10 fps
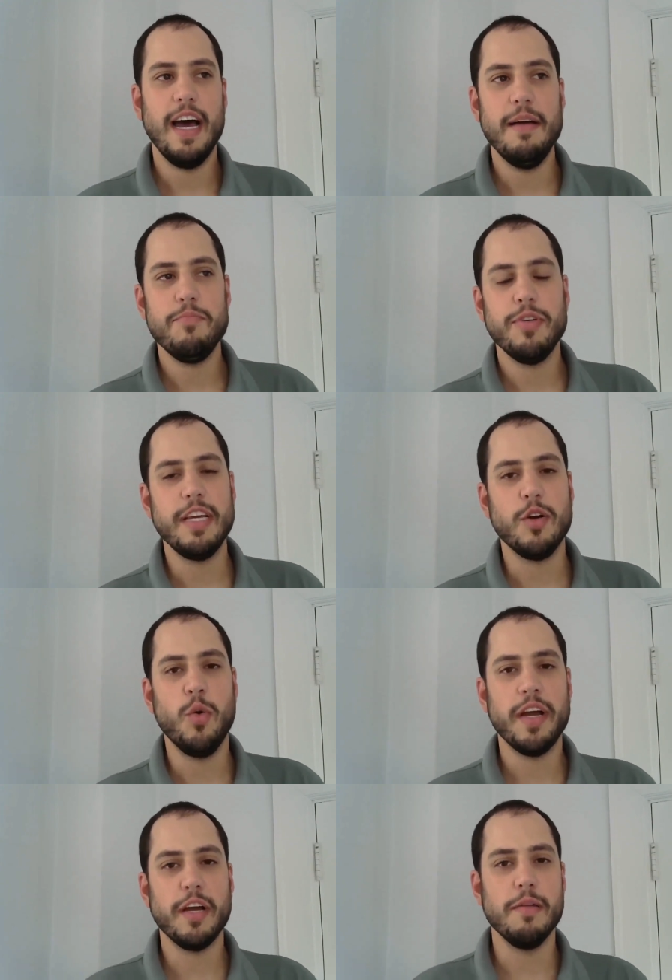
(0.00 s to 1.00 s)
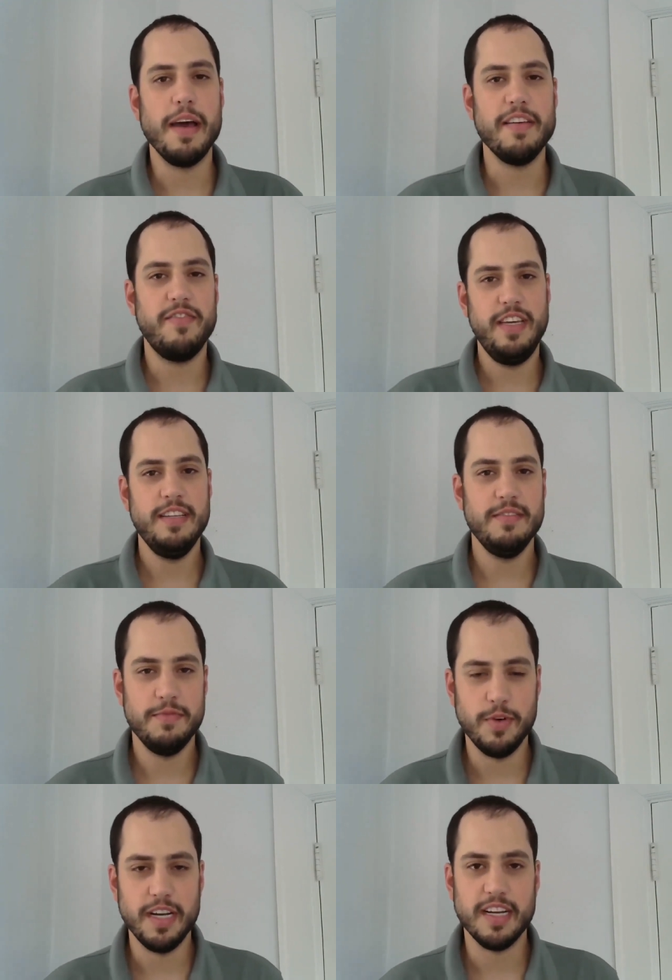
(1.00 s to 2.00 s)
I'm pretty quick on my feet
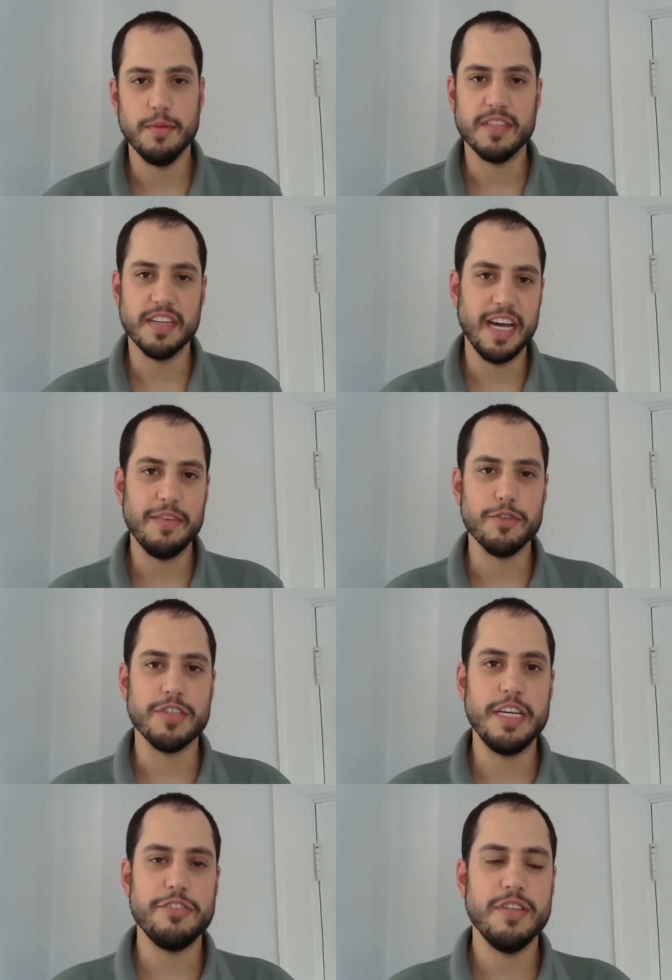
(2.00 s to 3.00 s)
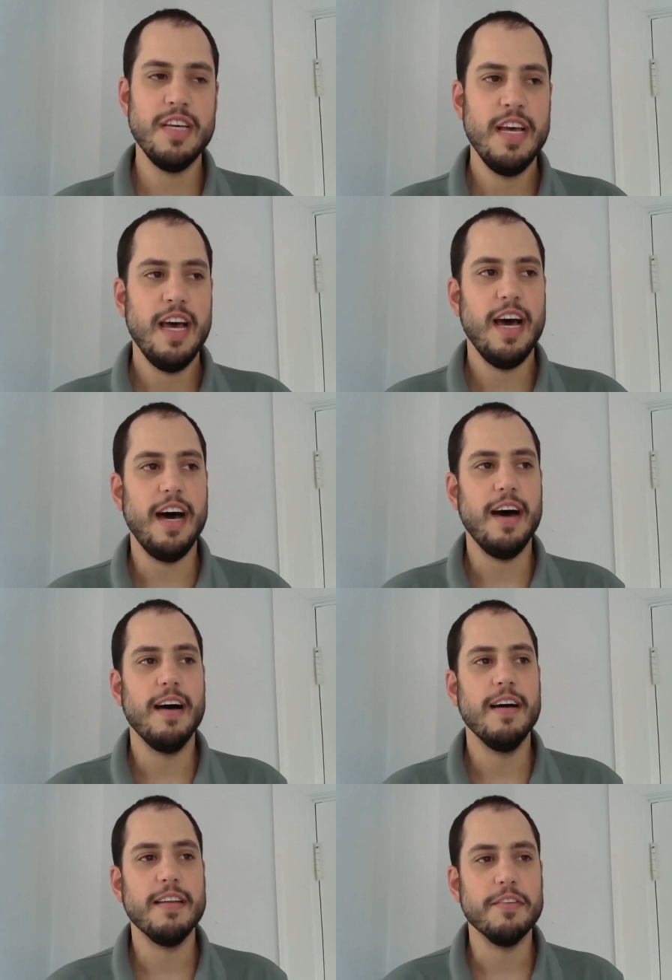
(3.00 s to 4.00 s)
when it comes to conversation.
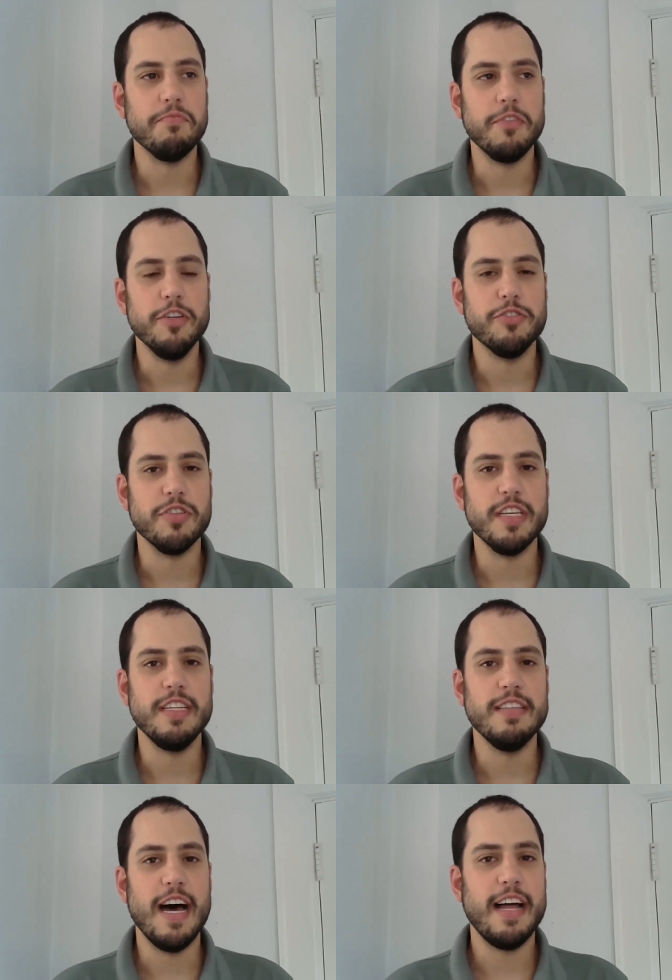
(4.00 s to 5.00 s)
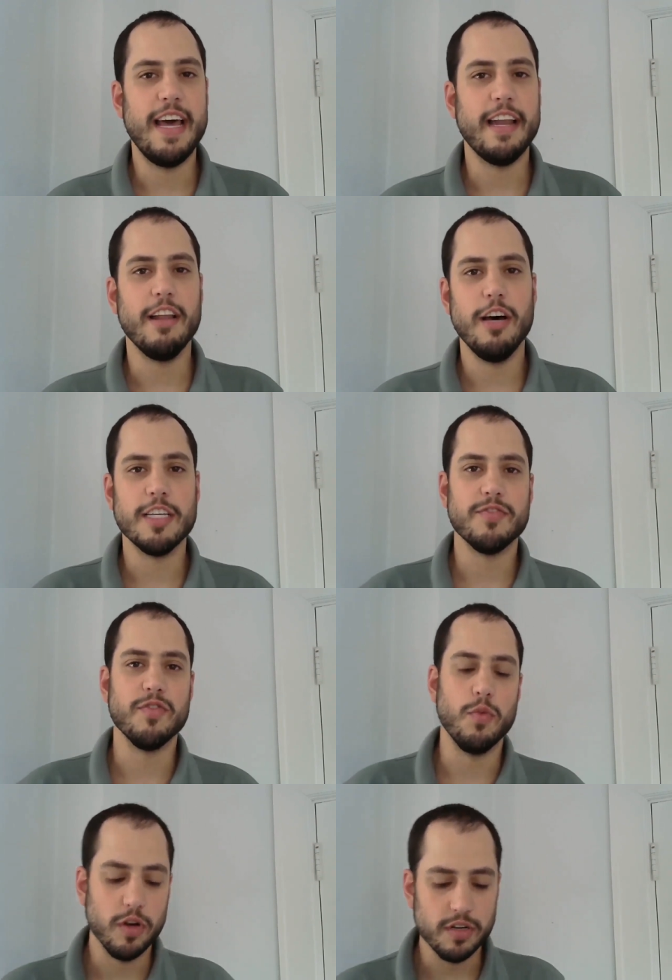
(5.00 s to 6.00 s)
Uh, usually not at a loss
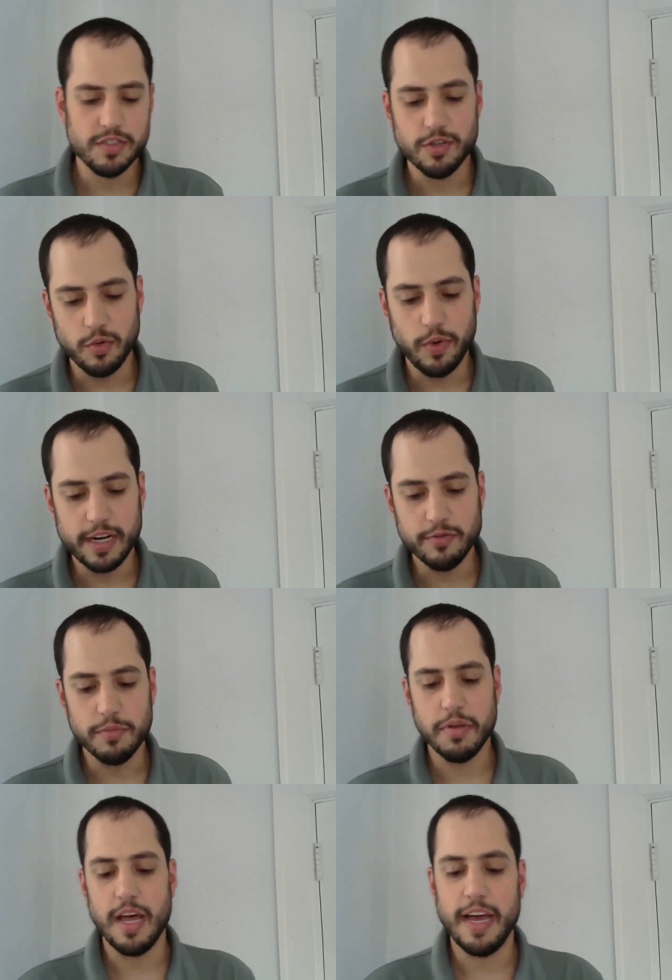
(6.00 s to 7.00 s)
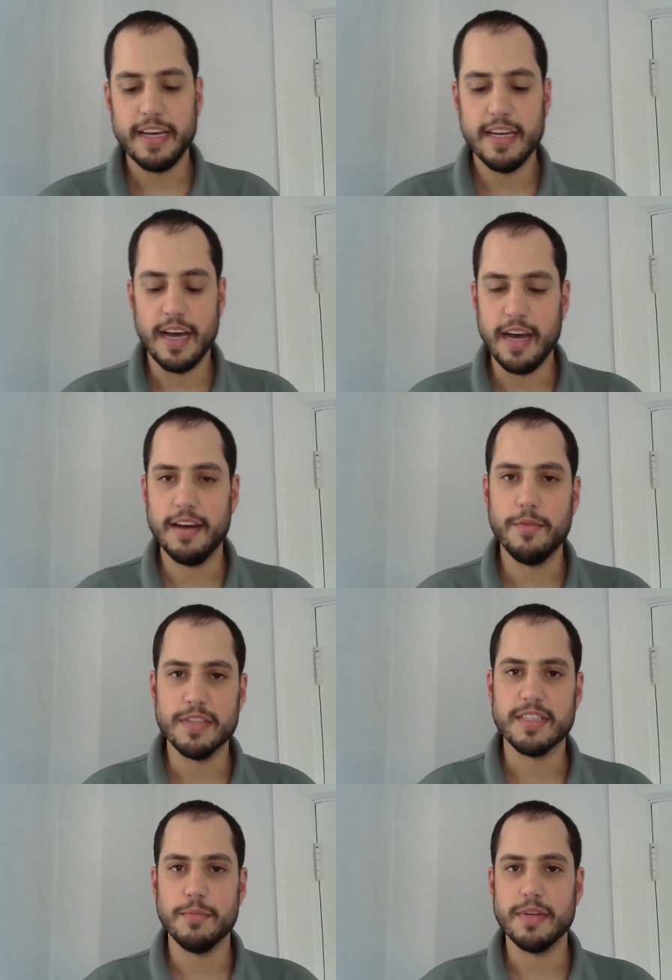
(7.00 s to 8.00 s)
for words or a way to reply uh, when
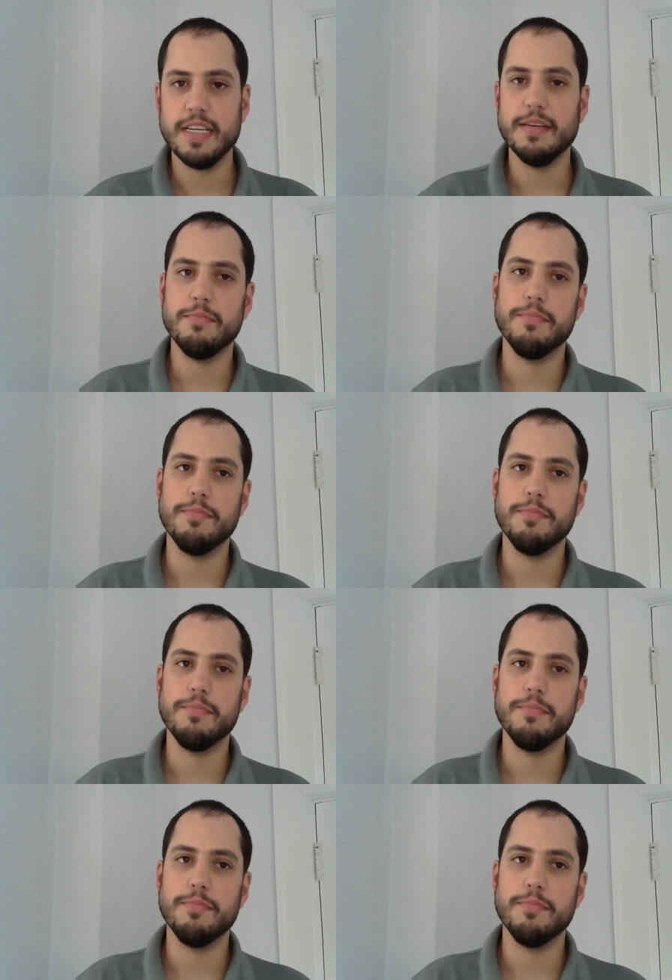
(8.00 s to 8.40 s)
somebody